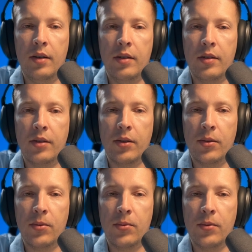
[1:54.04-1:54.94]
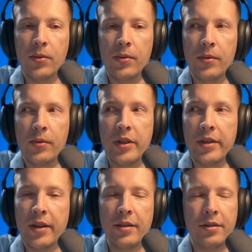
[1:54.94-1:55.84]
So this
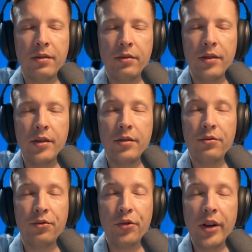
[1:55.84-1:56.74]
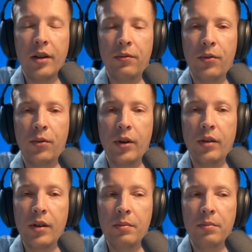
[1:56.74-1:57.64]
task is tricky for
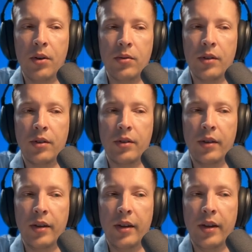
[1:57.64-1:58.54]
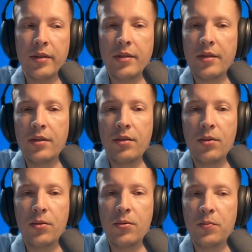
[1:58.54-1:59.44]
LLM because it has
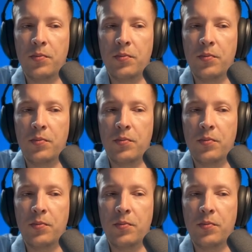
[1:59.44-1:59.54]
no,